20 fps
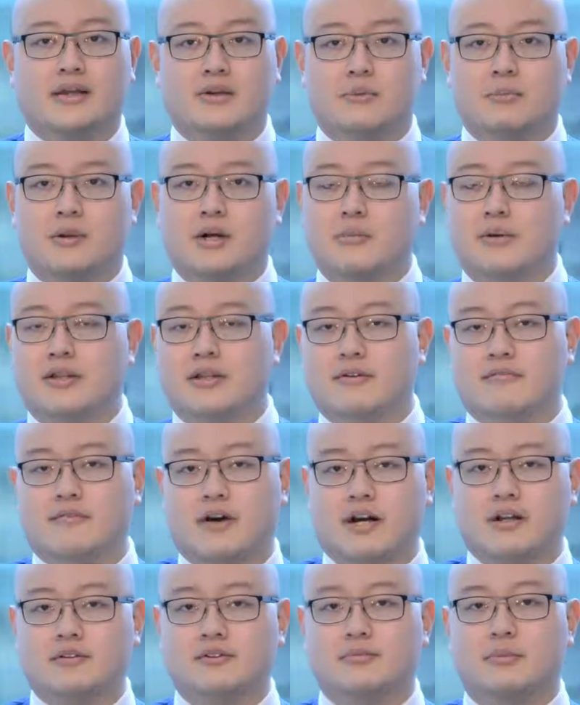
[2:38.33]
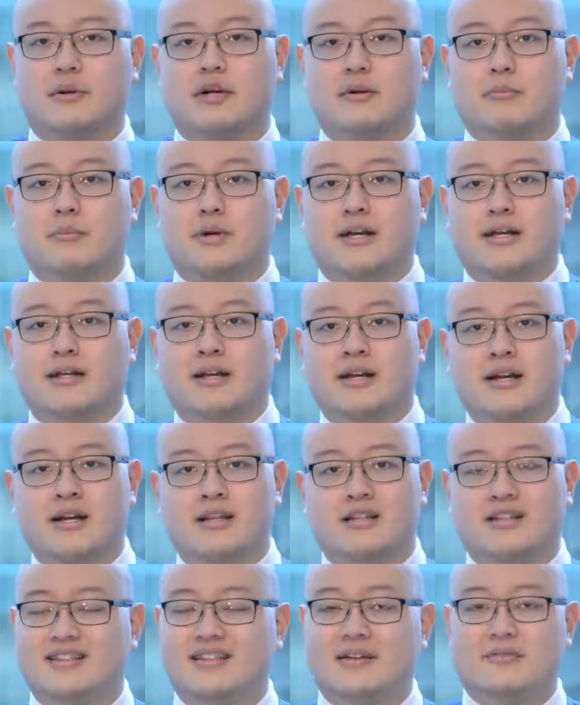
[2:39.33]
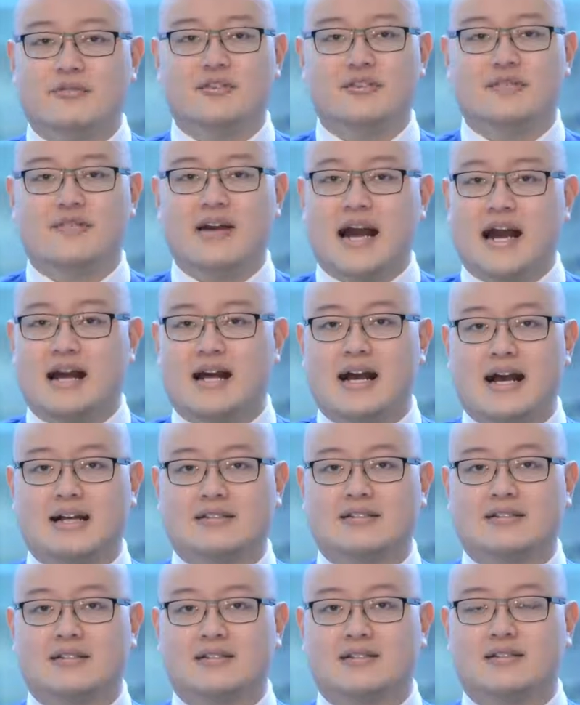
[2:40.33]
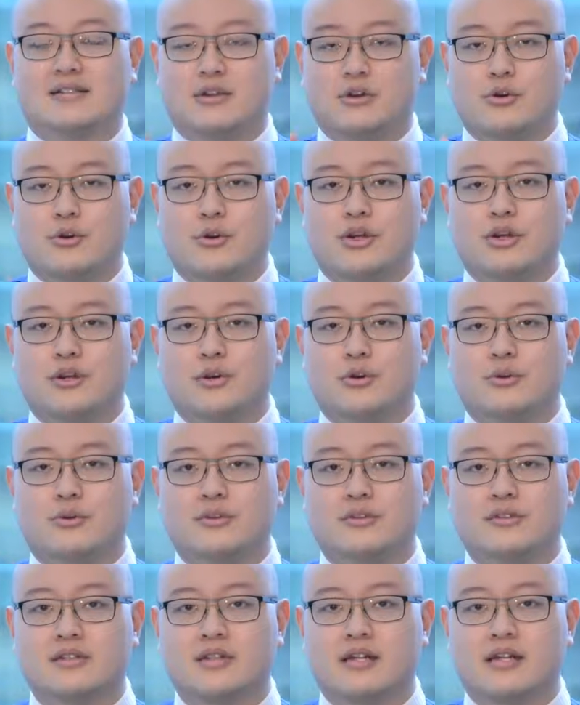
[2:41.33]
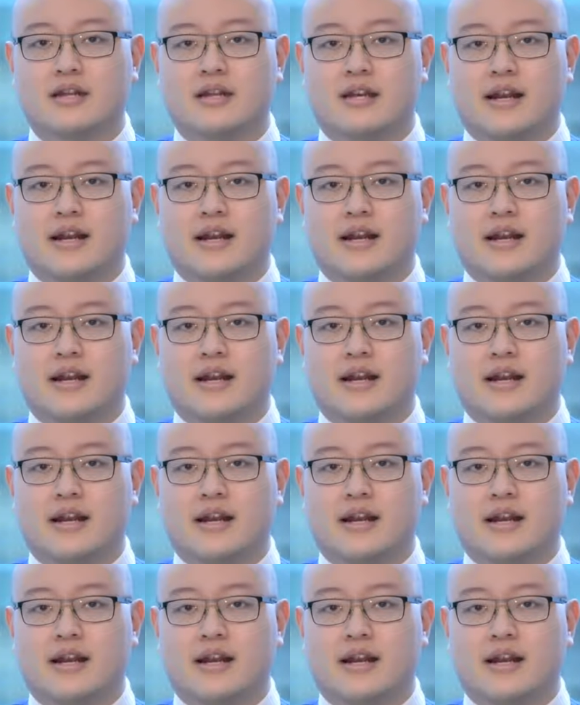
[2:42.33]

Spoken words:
You can plug and play the funnels, plug and play the difference of assets that you can use,